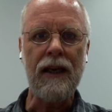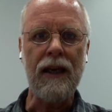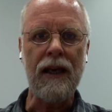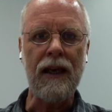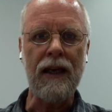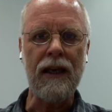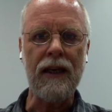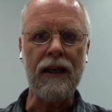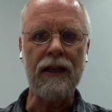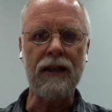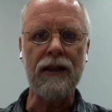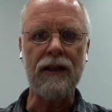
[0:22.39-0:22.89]

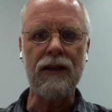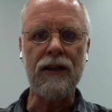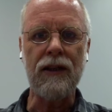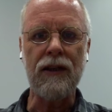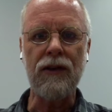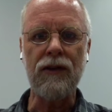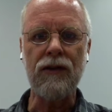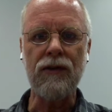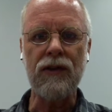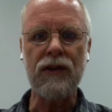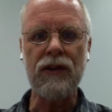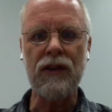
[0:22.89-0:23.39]
And
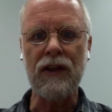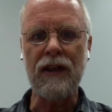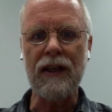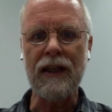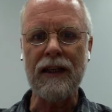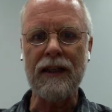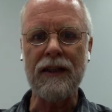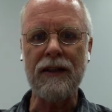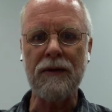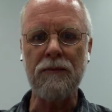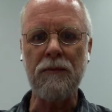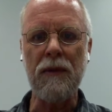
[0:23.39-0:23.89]

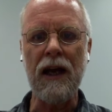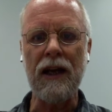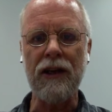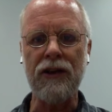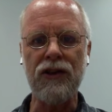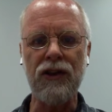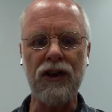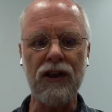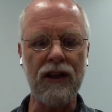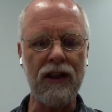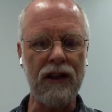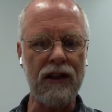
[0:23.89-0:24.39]
alongside
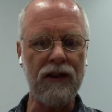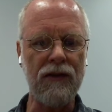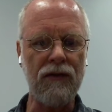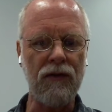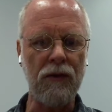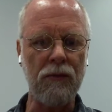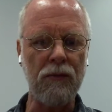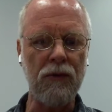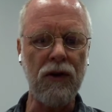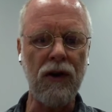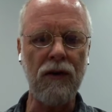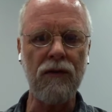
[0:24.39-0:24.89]
Martin Jenkins
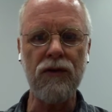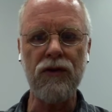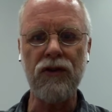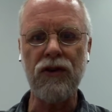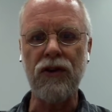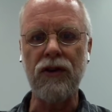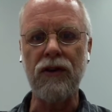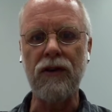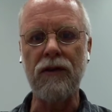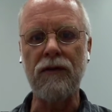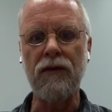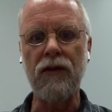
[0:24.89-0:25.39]
from
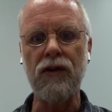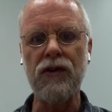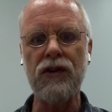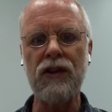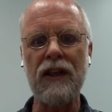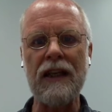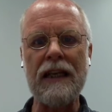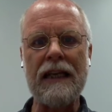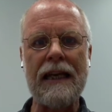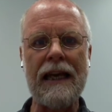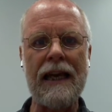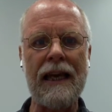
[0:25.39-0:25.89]
Coventry
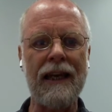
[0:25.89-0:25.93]
University